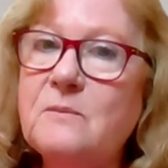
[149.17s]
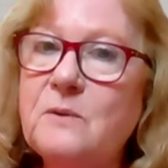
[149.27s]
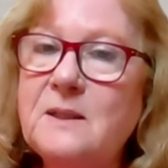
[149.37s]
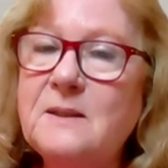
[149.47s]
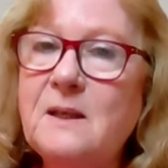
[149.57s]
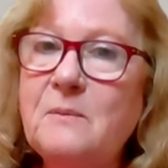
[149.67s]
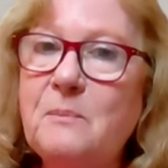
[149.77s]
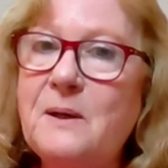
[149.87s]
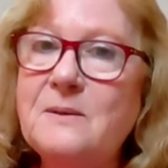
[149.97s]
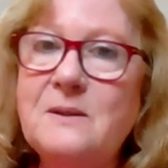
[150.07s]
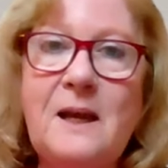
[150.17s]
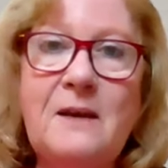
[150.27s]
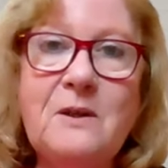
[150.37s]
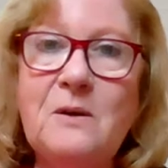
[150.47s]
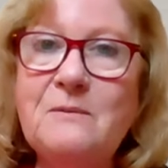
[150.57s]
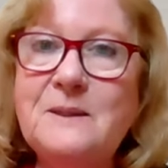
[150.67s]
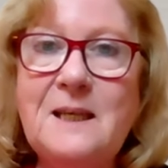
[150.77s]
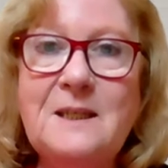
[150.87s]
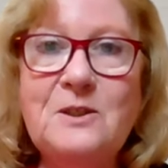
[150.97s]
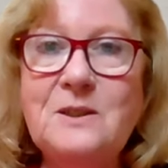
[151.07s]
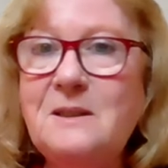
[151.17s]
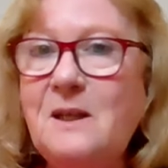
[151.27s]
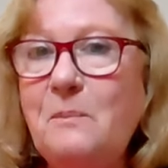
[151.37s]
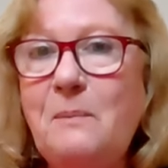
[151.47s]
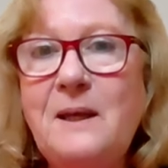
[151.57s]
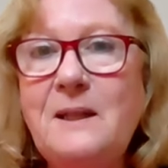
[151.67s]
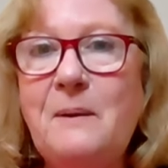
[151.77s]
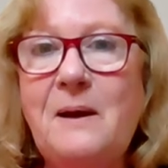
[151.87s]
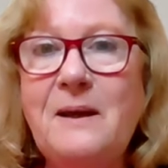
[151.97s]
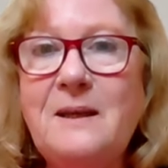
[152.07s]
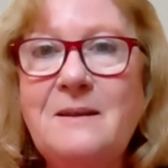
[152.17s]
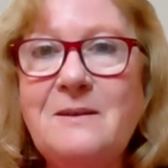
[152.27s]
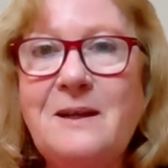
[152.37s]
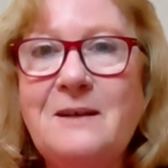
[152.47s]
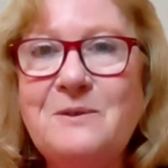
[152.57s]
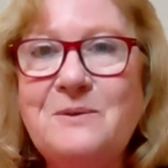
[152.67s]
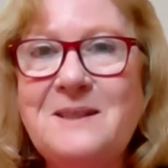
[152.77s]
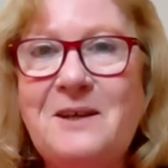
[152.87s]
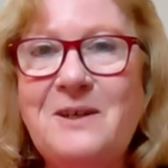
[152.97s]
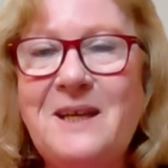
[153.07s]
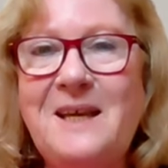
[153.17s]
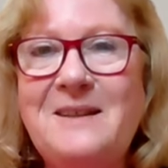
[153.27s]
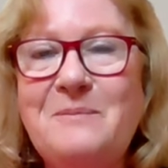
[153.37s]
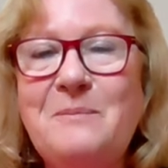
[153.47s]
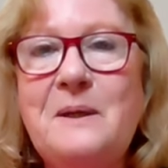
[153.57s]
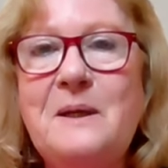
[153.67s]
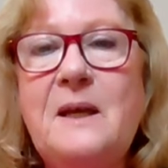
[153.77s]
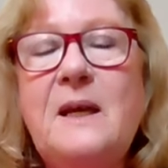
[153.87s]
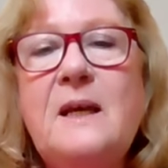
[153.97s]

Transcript: with this other person, have a conversation, you know, by the by, you don't have to interrogate them, but